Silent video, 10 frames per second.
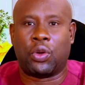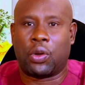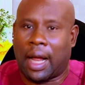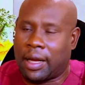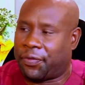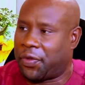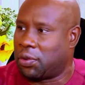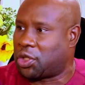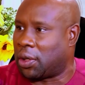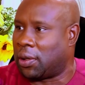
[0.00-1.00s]
to look at the
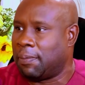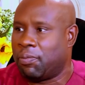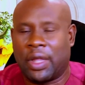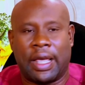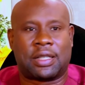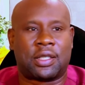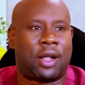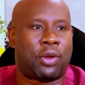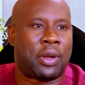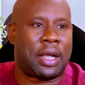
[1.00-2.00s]
future. It's
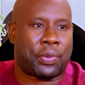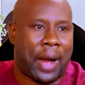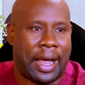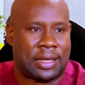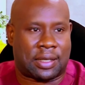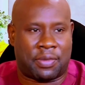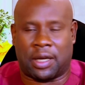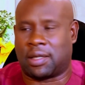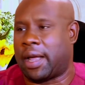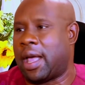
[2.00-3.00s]
not only rice,
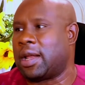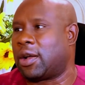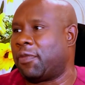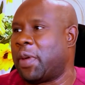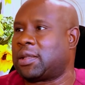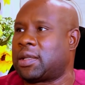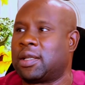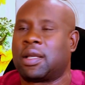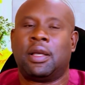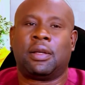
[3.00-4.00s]
because I hear the government
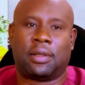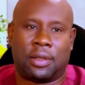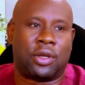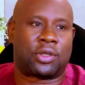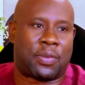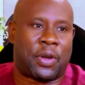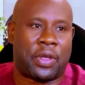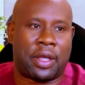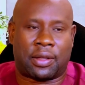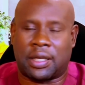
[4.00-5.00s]
says, you know, some of
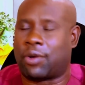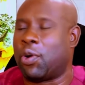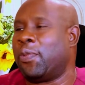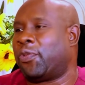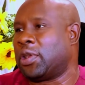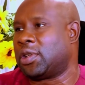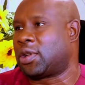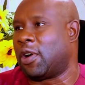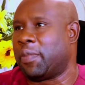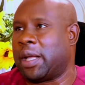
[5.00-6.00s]
the take home for this
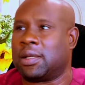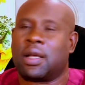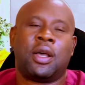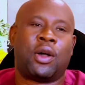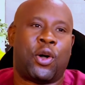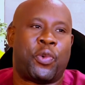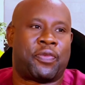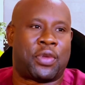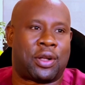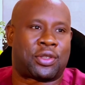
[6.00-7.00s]
government is, oh,
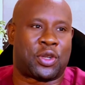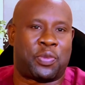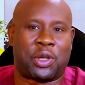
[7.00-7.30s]
we've done so